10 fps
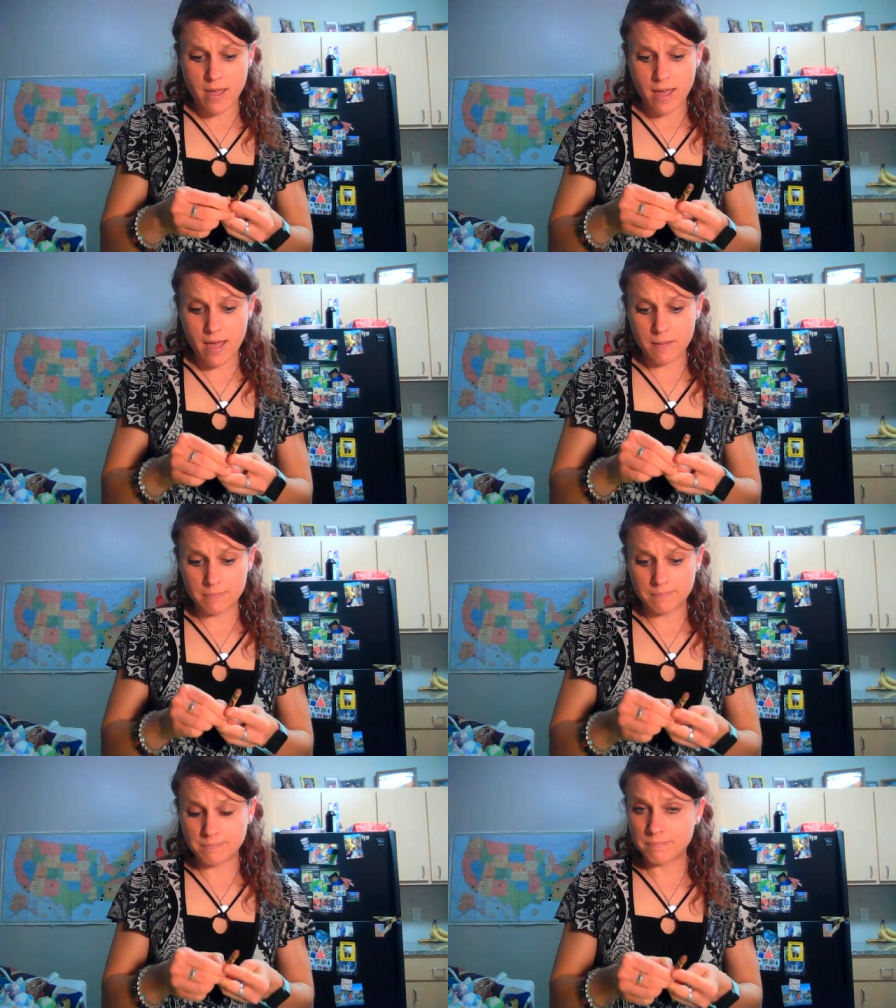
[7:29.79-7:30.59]

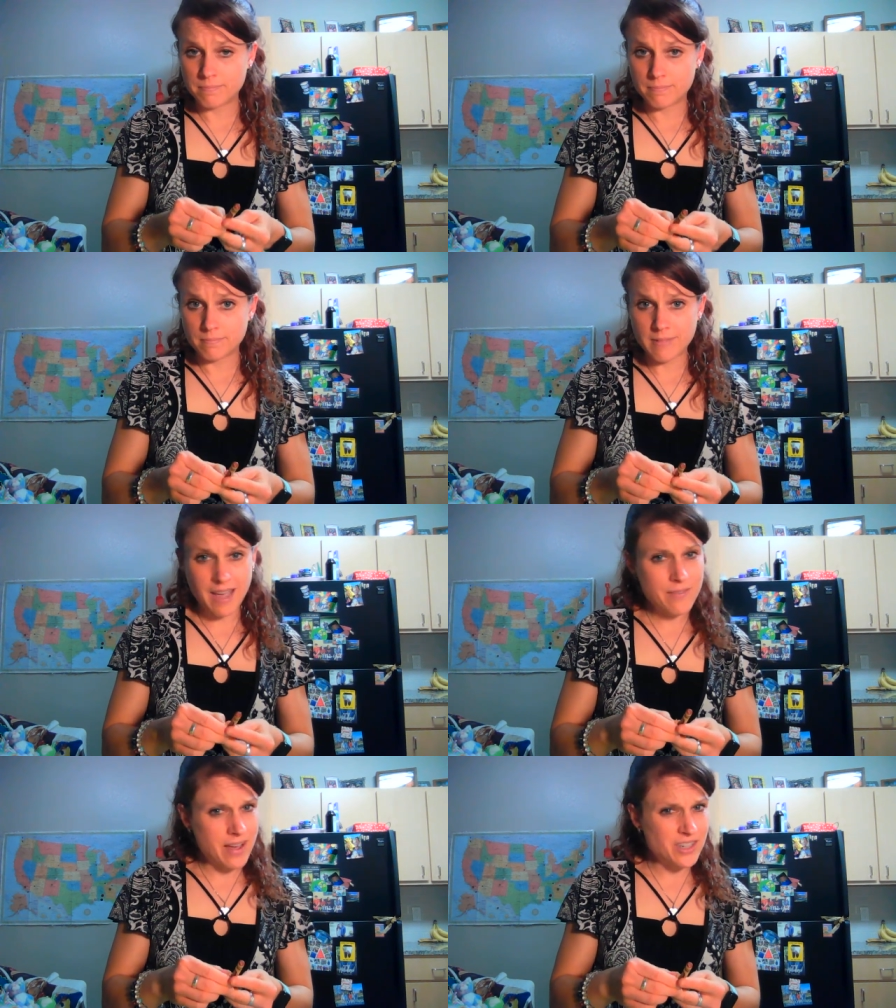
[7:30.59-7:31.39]
Um,
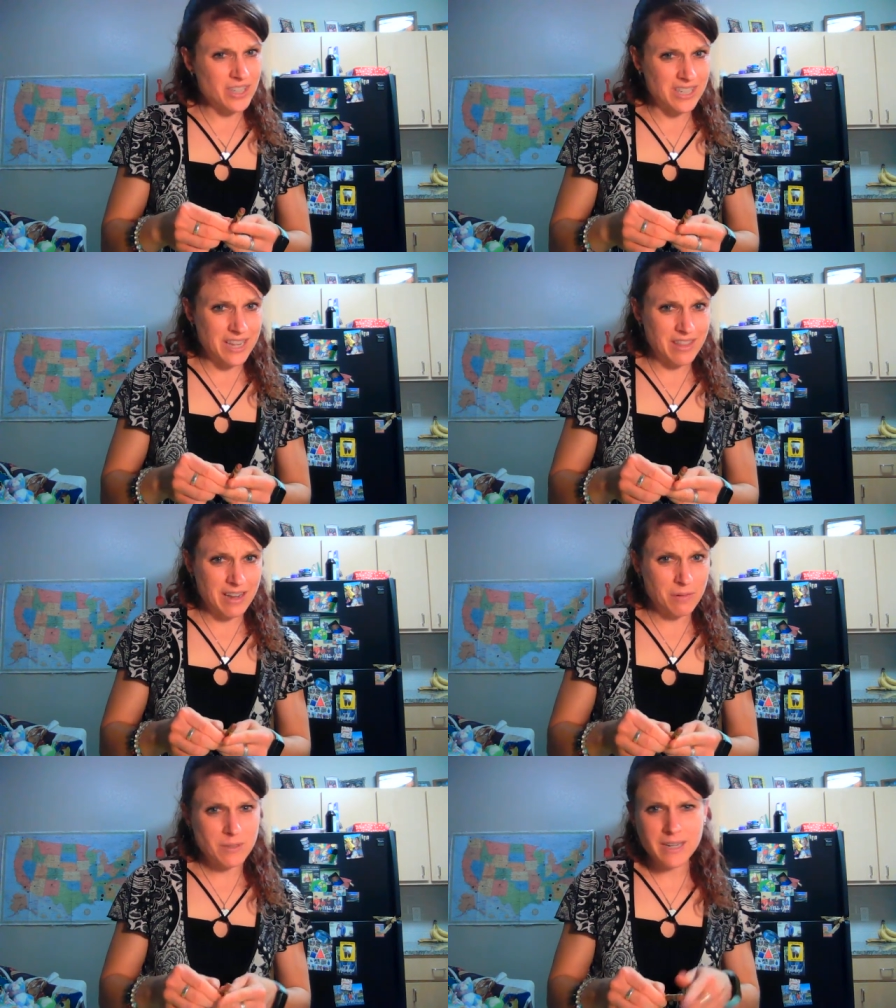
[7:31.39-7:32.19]
have actually done
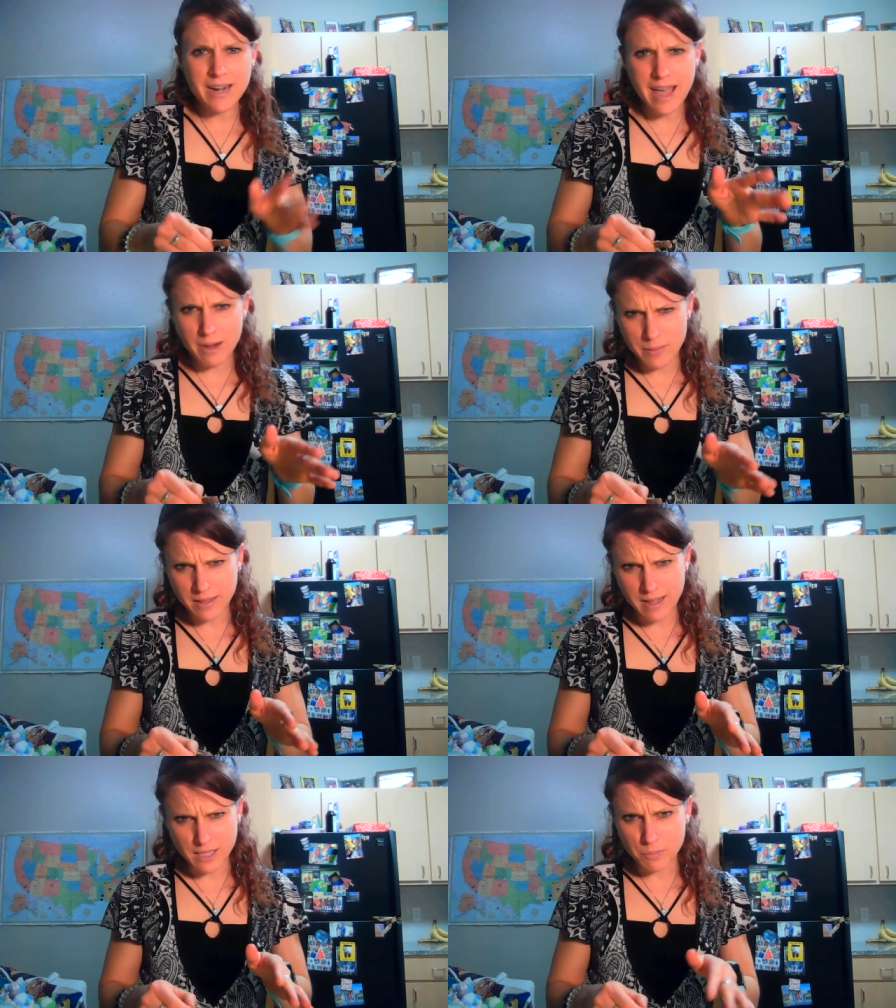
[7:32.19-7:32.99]
that. It was an anatomy
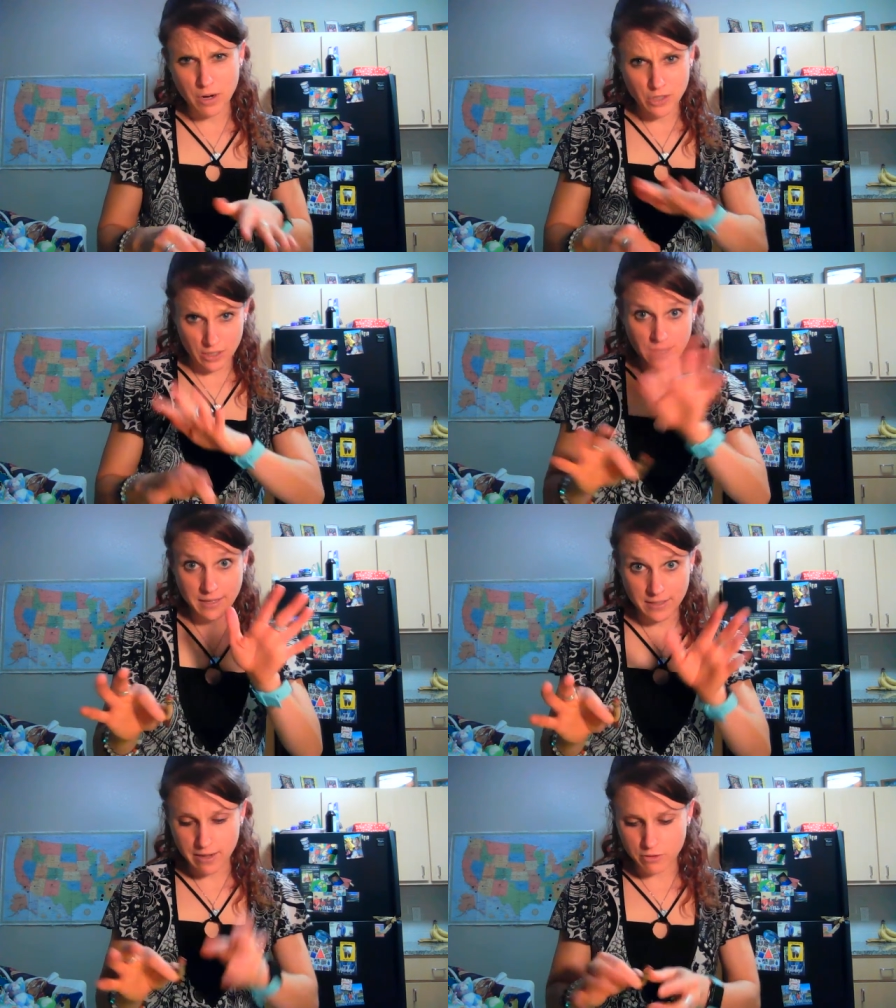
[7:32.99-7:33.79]
class project.
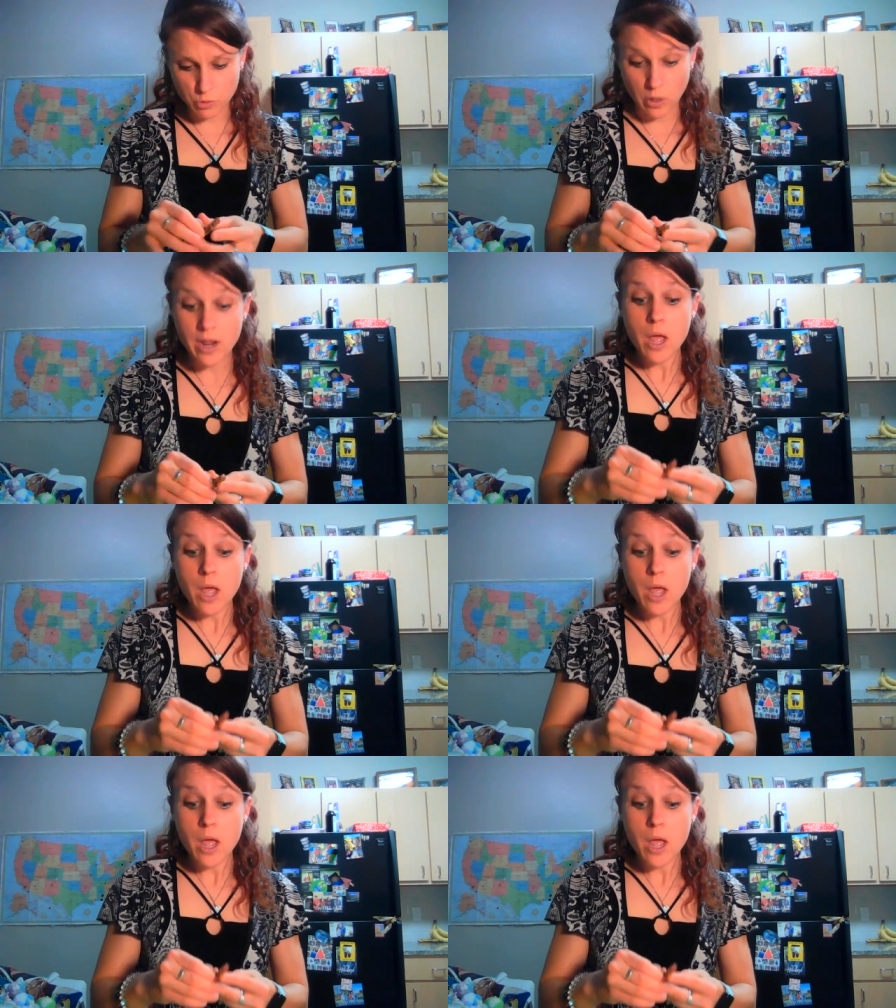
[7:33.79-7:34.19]
That's another story.